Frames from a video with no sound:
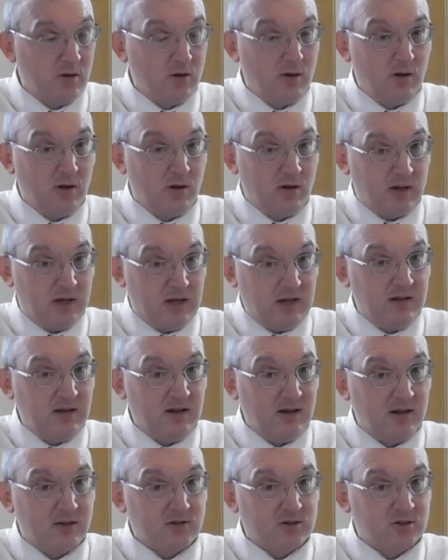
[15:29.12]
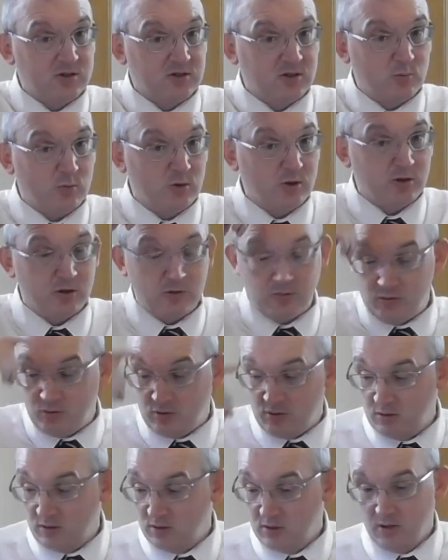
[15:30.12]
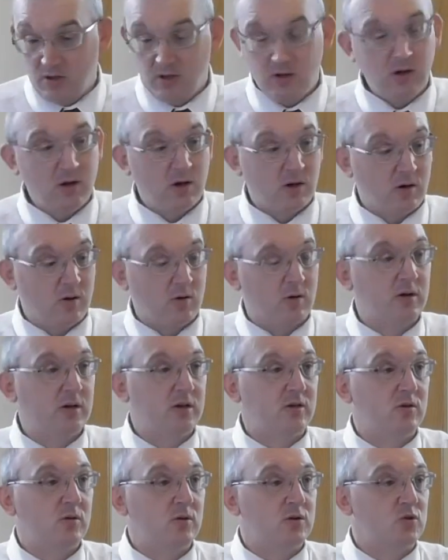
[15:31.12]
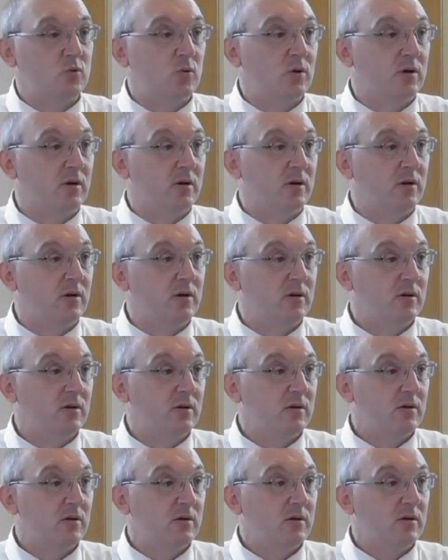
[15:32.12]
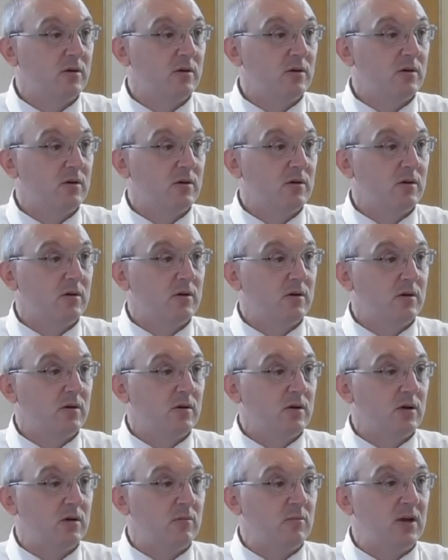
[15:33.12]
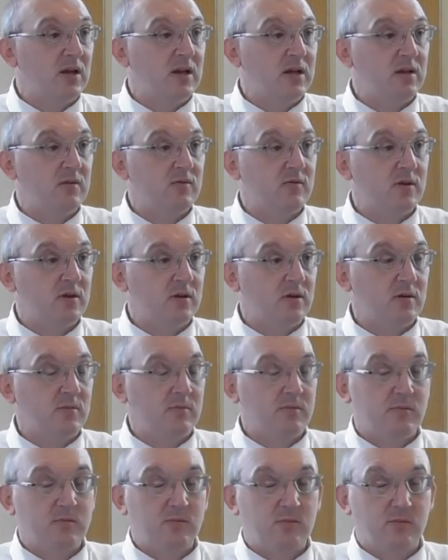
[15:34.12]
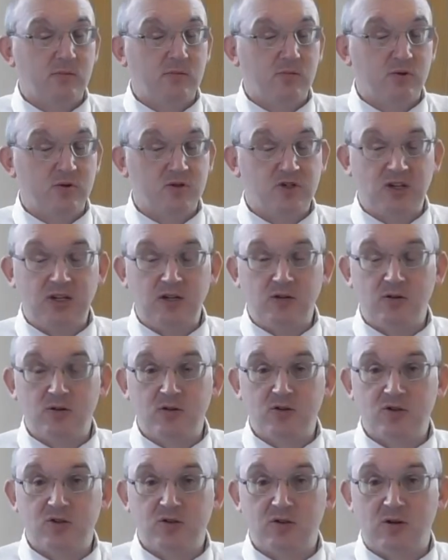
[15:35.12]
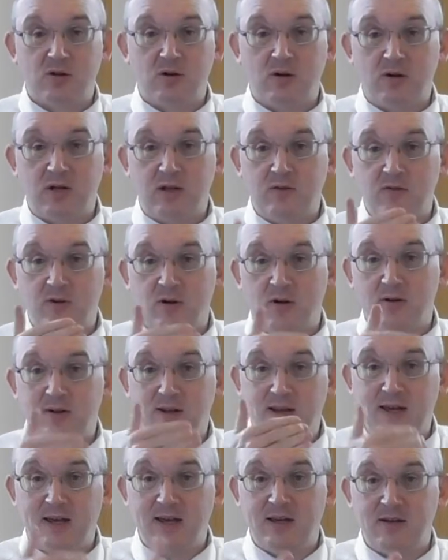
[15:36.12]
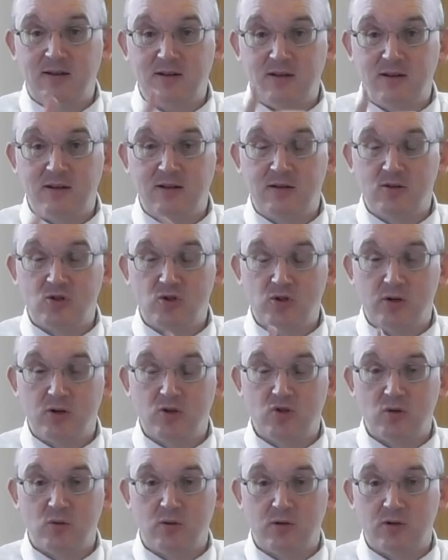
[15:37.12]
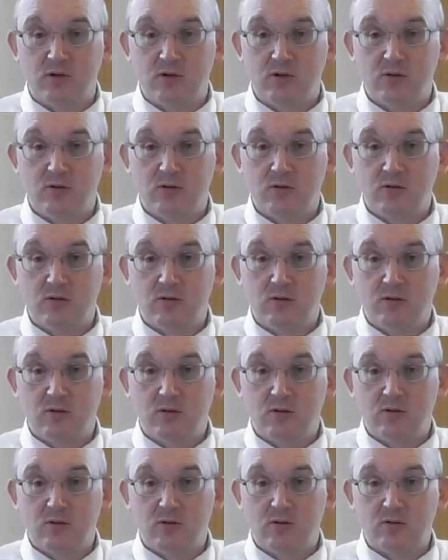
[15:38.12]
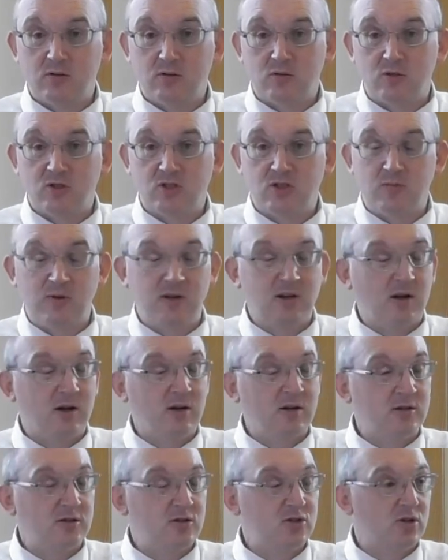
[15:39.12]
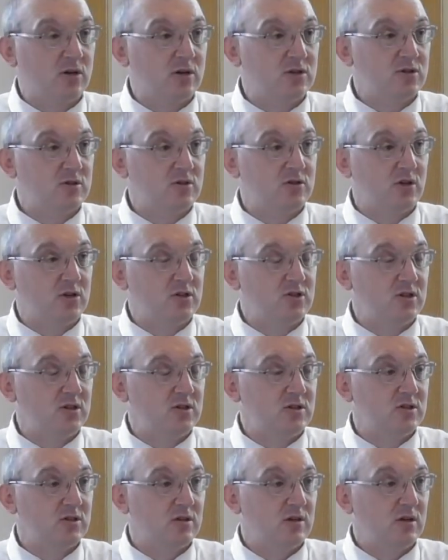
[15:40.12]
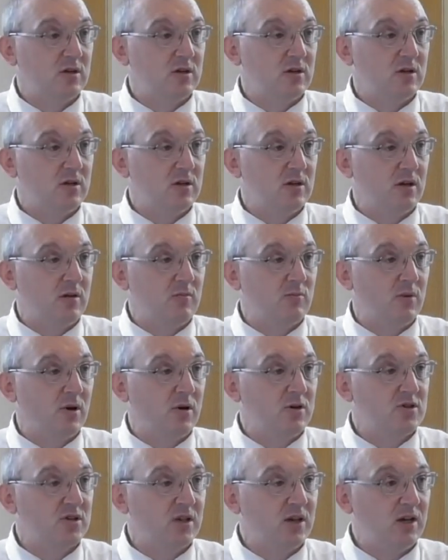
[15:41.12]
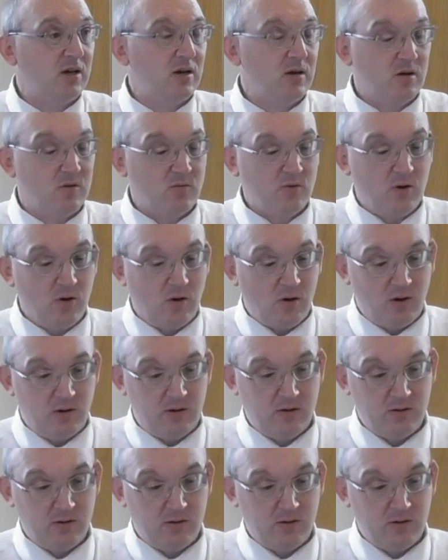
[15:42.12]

and he tells us that we're to rule according to his word. And many of the procedures are even outlined in the church order. So it's to be done in the justice and mercy of God.